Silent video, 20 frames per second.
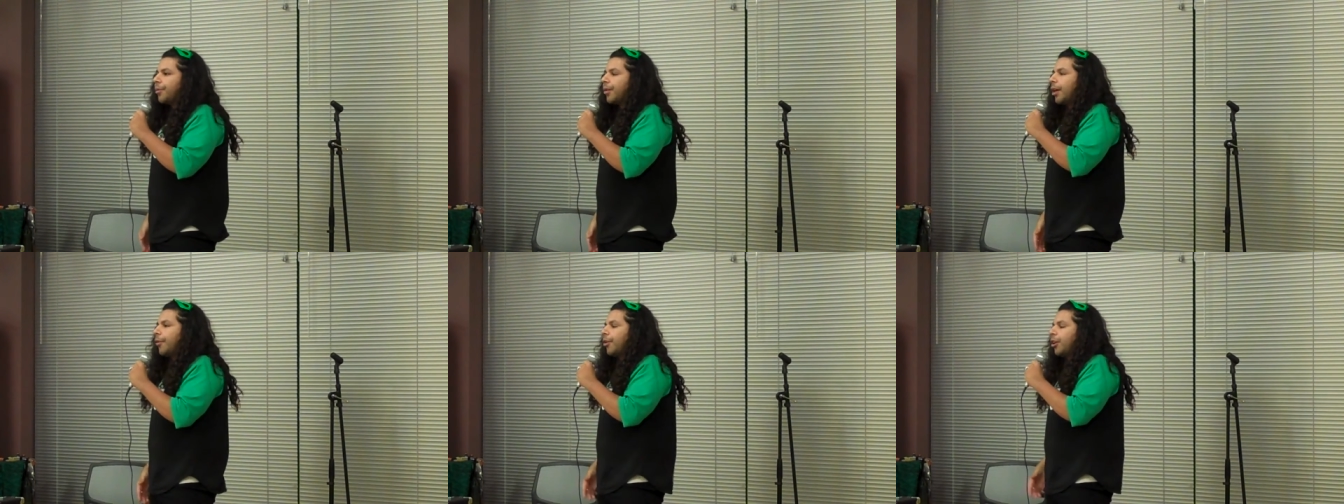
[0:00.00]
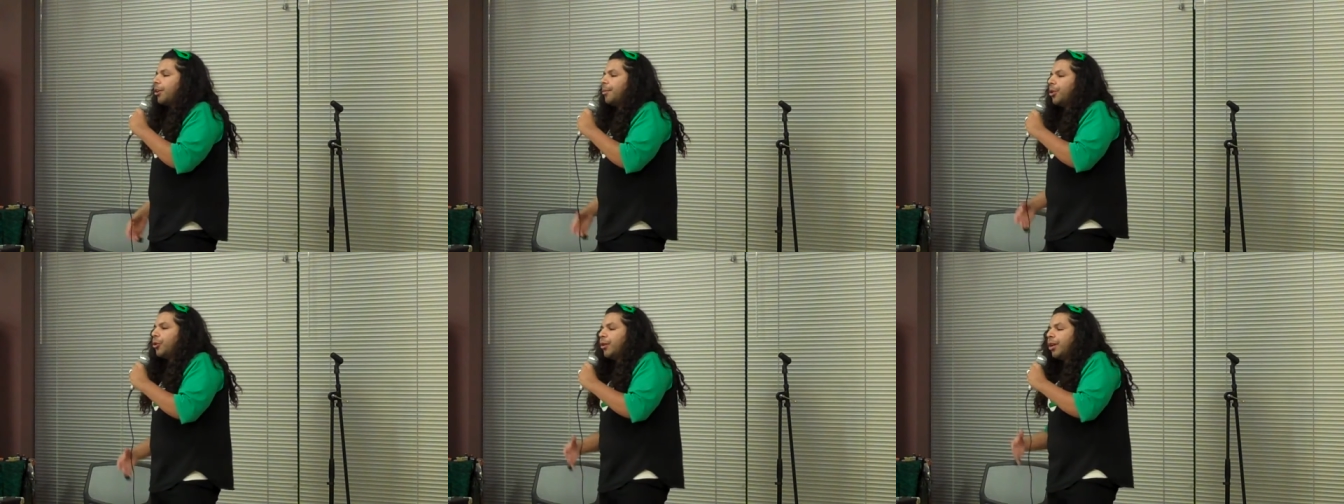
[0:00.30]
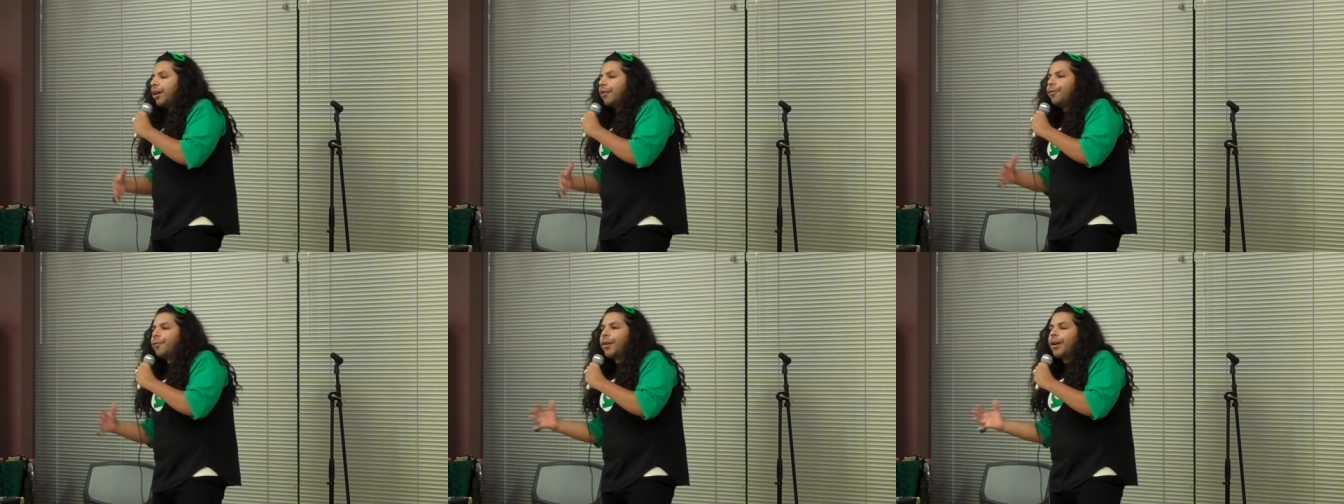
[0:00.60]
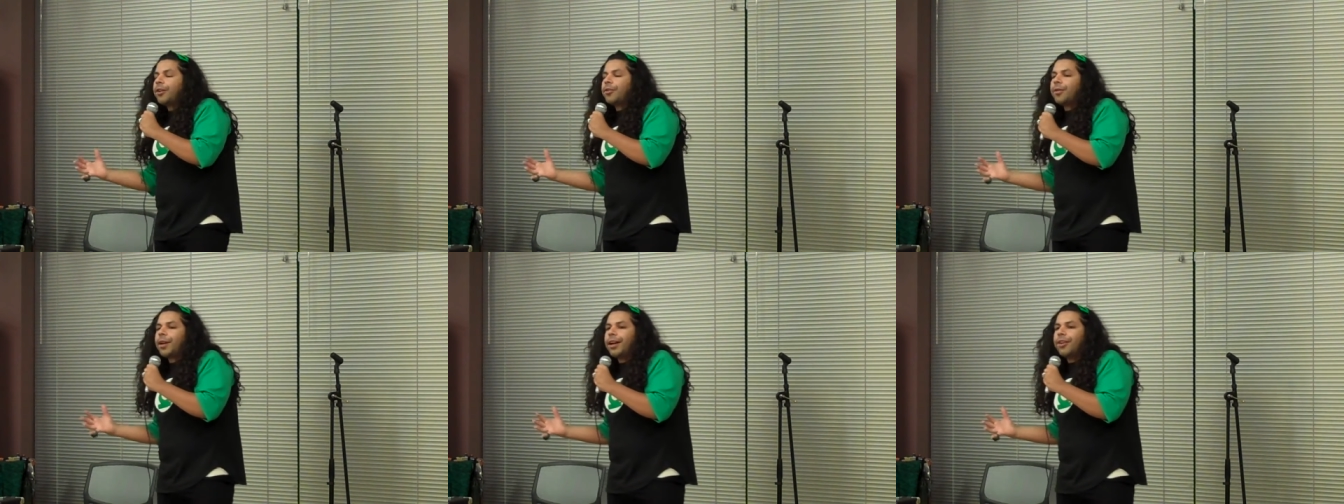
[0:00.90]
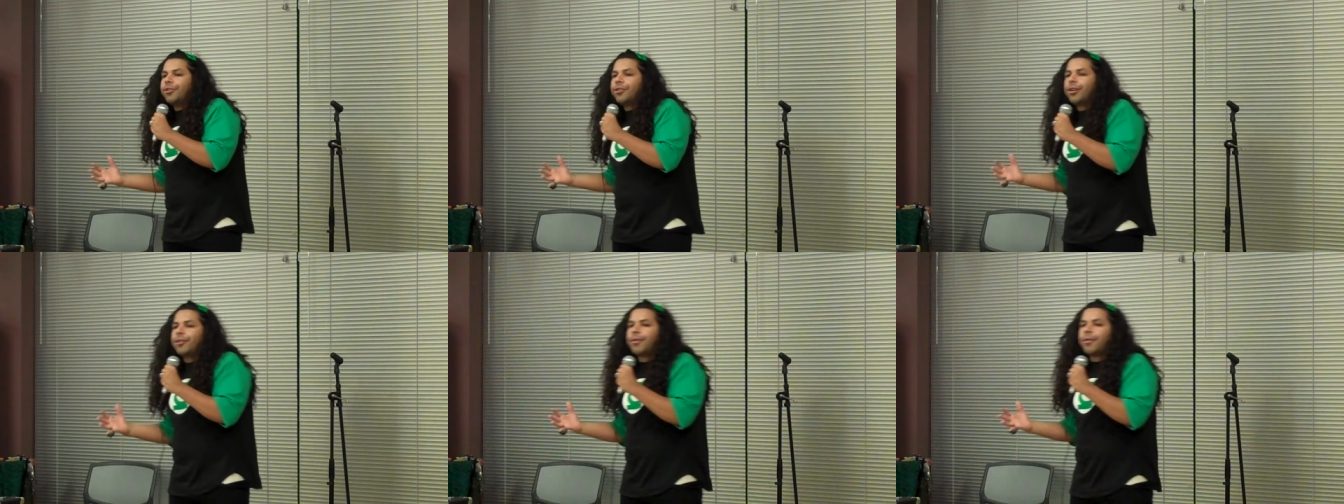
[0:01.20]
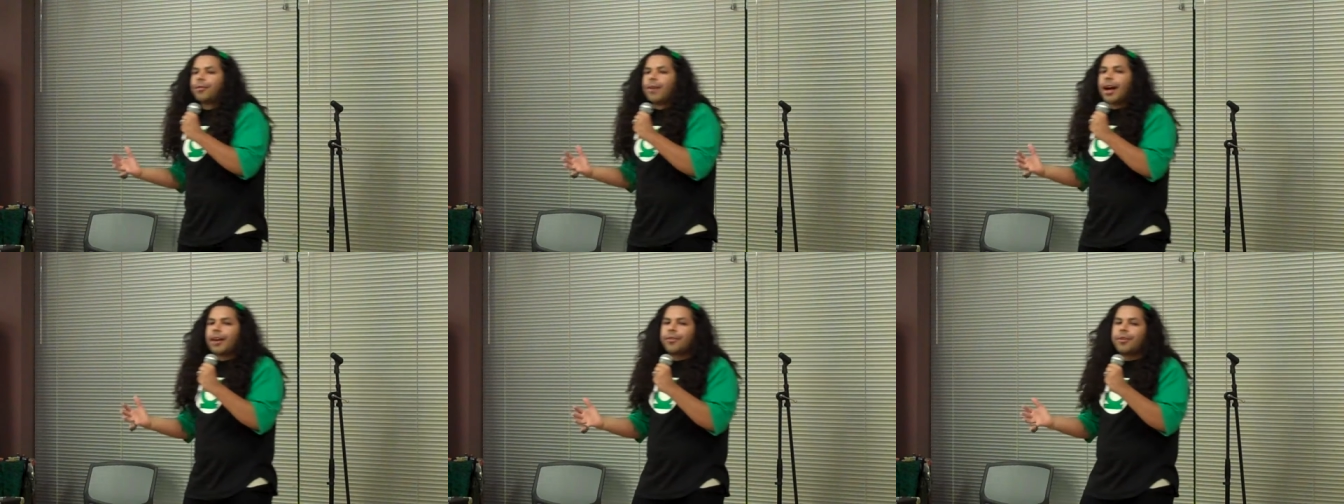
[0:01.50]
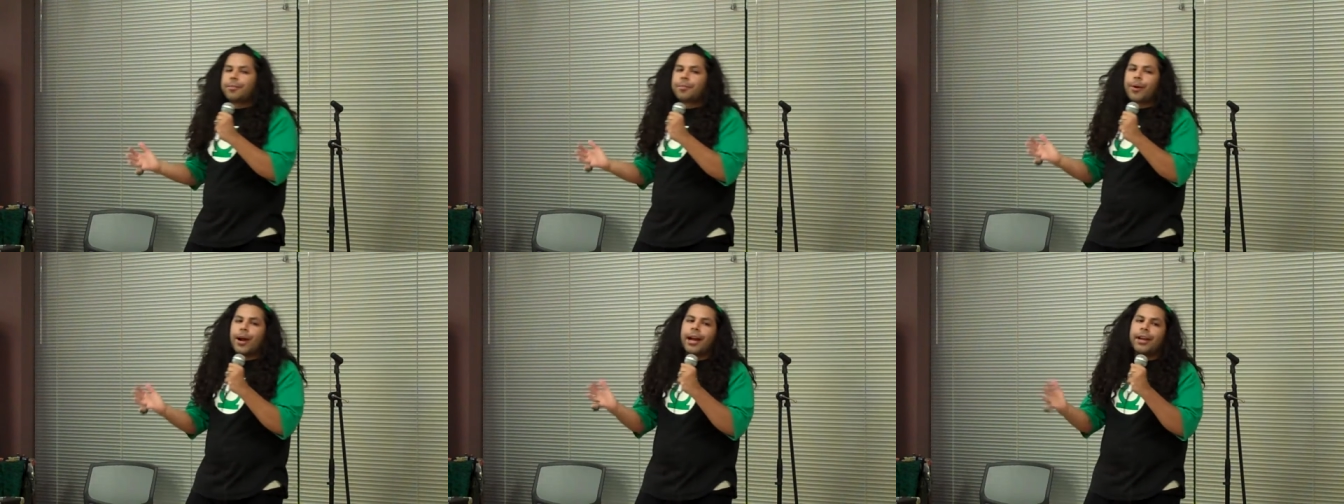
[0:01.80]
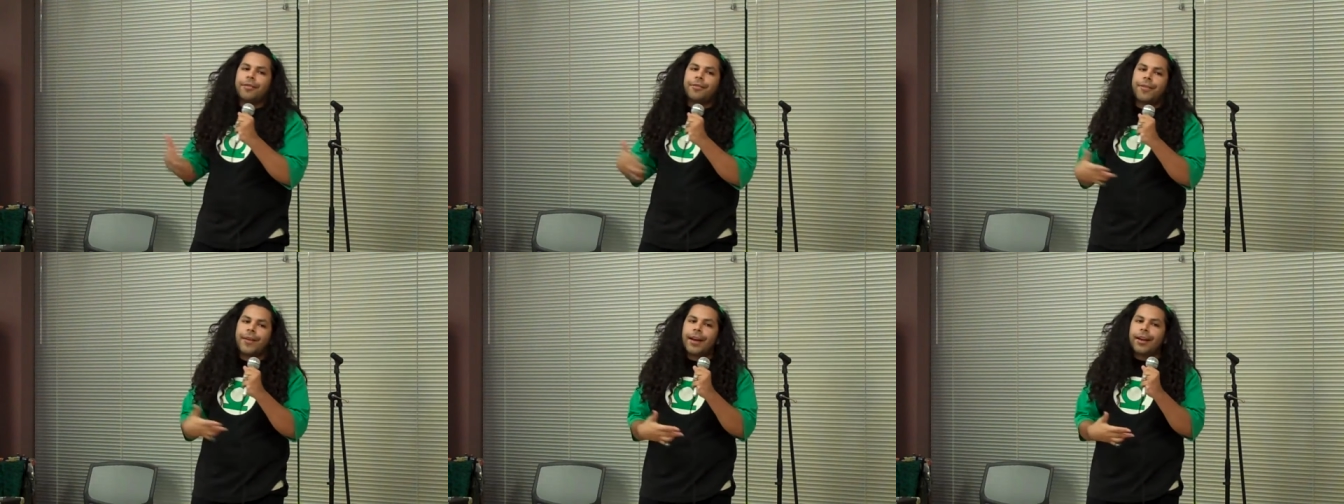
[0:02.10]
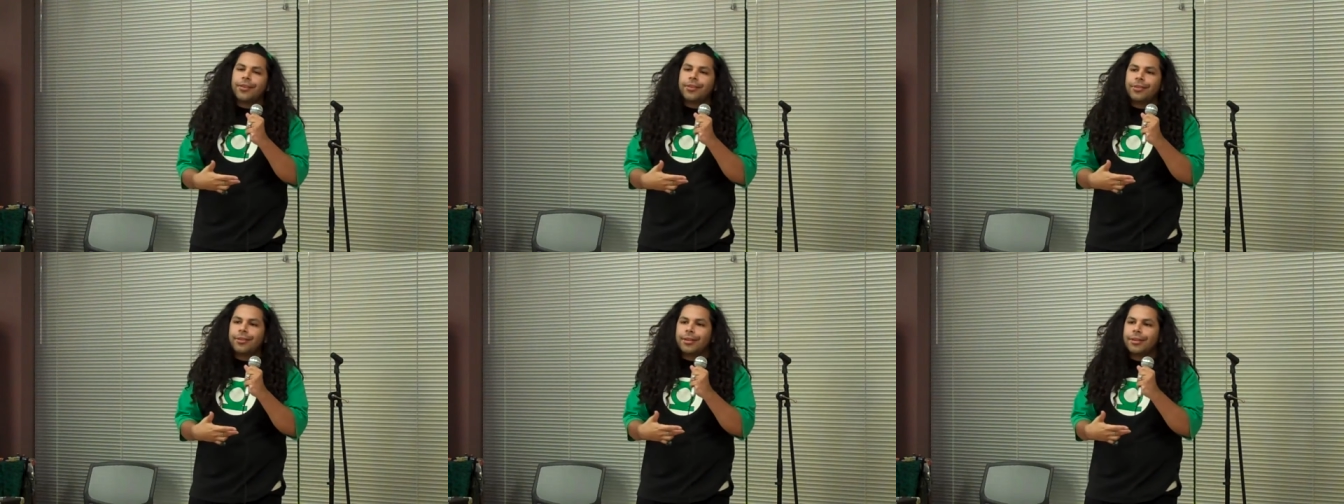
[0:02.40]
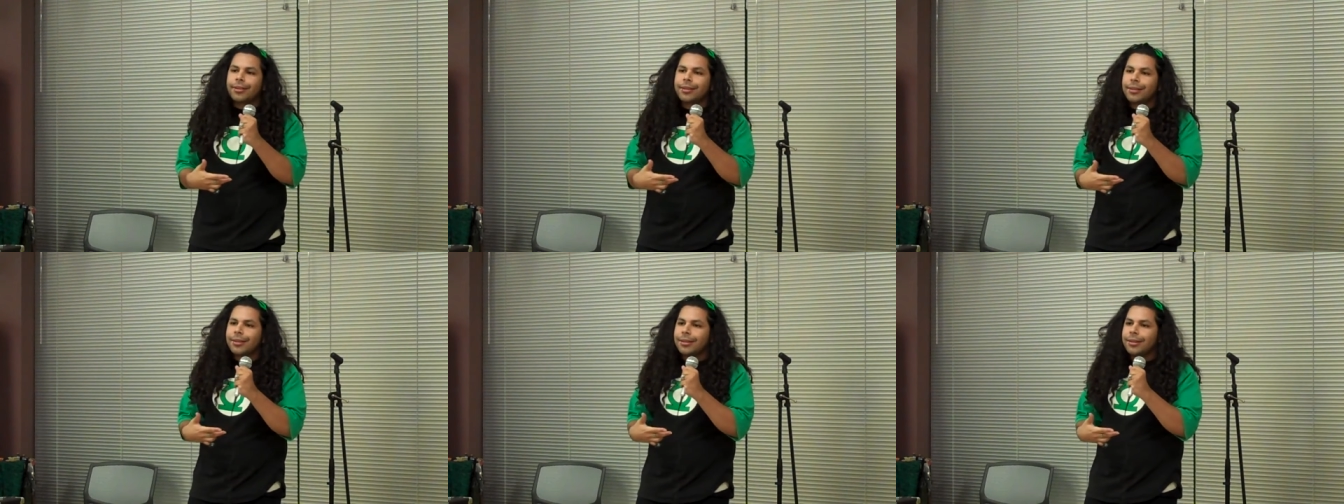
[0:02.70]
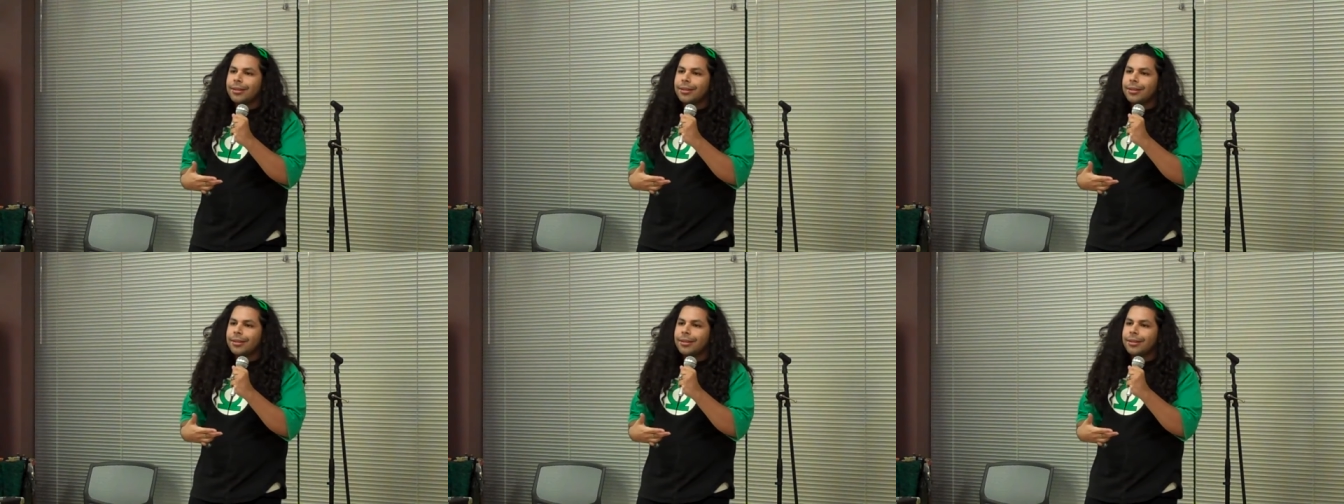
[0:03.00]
and we're going to be doing a fundraiser for Rockford Pride Fest.